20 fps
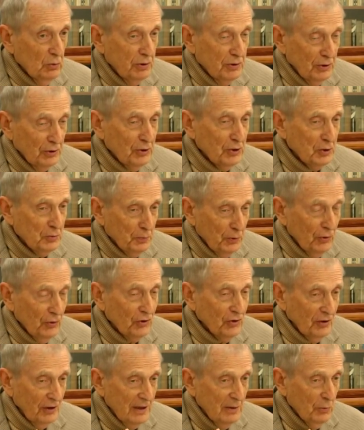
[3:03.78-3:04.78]
was a
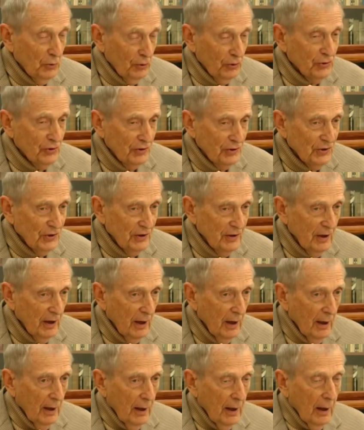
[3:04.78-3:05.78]
spiritual emergency,
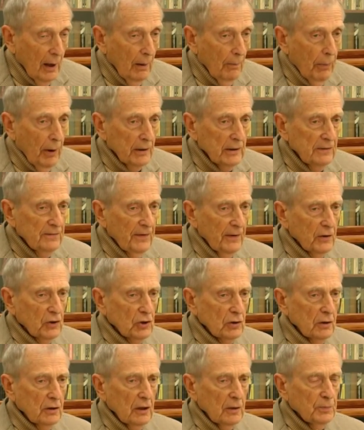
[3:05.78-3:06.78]
but
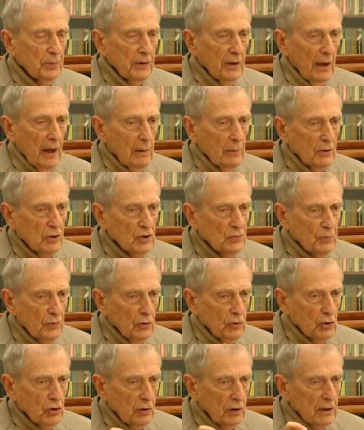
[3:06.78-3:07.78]
eventually it became a
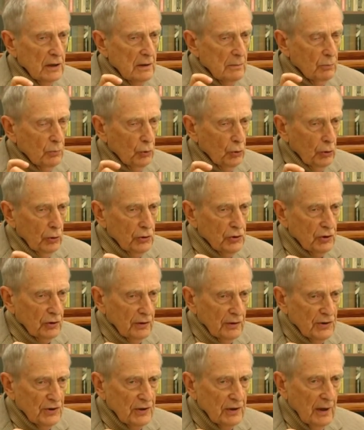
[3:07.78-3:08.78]
spiritual
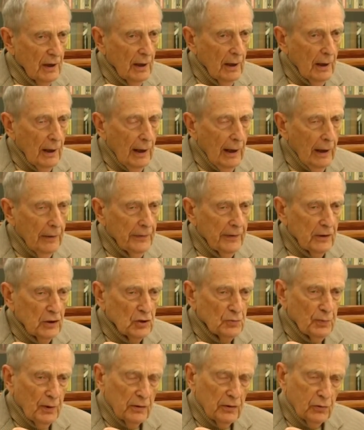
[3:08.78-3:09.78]
emergence, and he
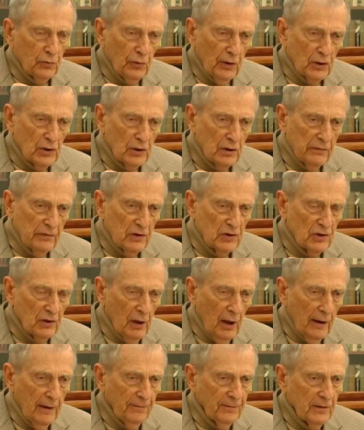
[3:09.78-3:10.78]
spent the rest of his
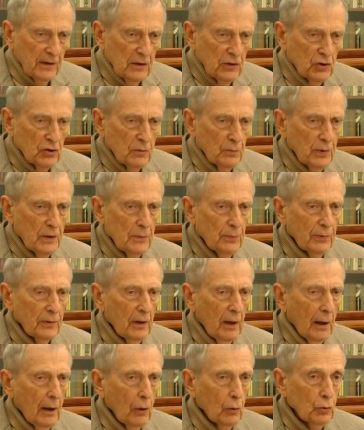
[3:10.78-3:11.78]
life teaching people
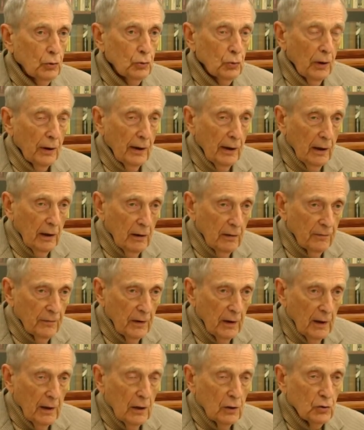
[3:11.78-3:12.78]
how to
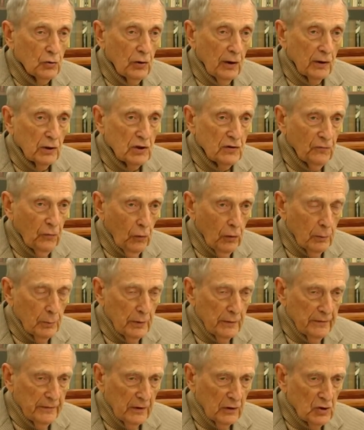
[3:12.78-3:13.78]
have
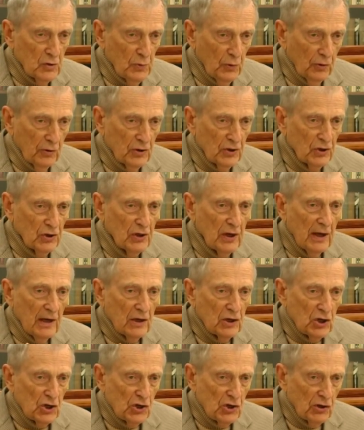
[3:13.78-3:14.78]
transformative experiences
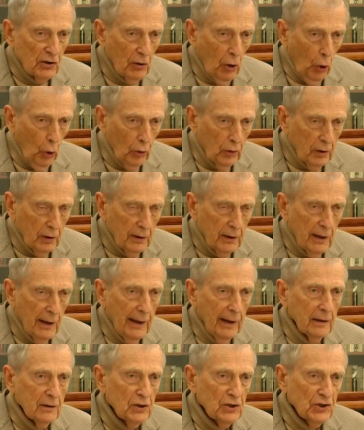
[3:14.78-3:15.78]
slowly
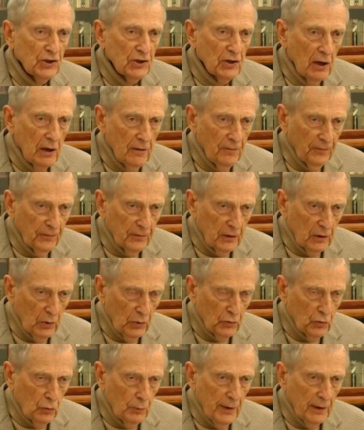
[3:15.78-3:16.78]
and safely
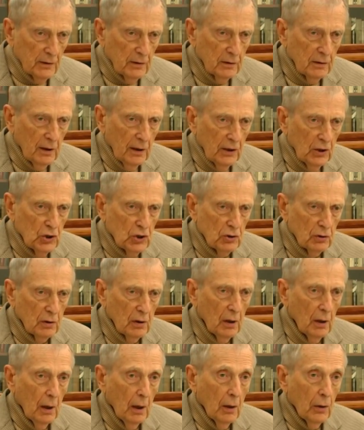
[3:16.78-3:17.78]
through
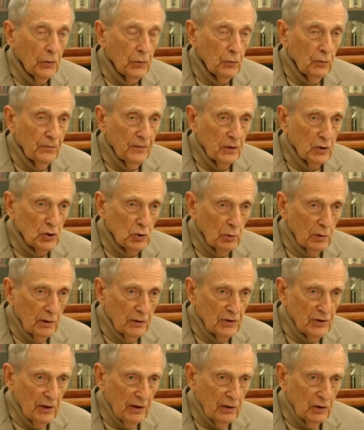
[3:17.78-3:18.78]
meditation, through
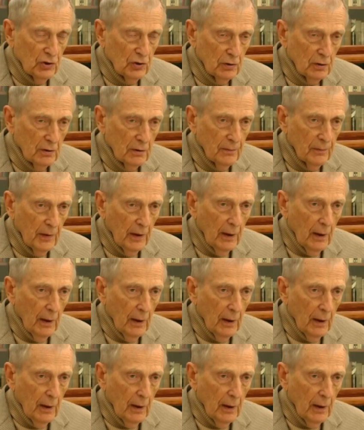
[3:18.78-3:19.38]
visualization.